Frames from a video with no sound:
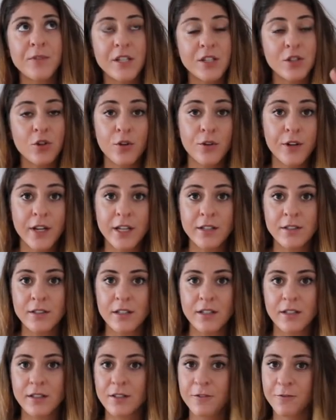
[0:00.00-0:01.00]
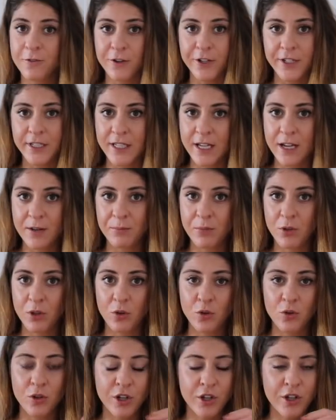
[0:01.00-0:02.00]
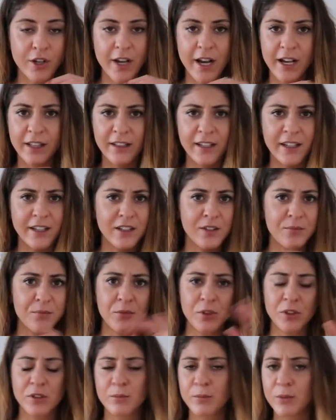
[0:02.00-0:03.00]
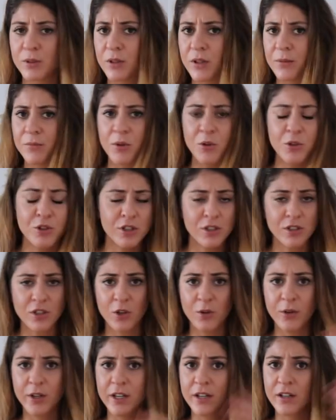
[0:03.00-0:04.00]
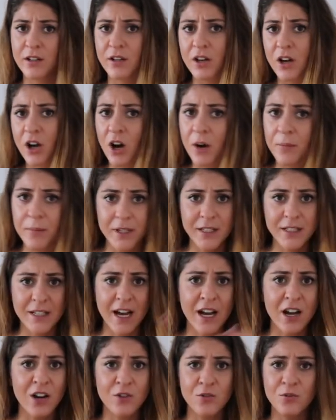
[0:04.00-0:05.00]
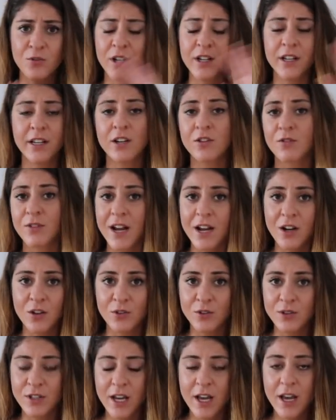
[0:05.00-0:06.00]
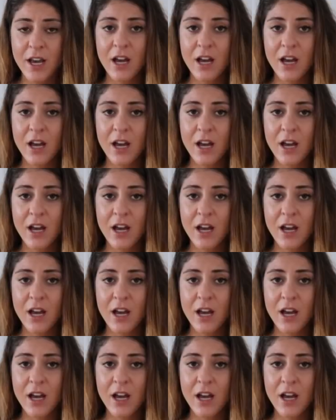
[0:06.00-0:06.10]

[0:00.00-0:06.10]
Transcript: disoriented, for example, or you got like multiple emotions going up and down, running around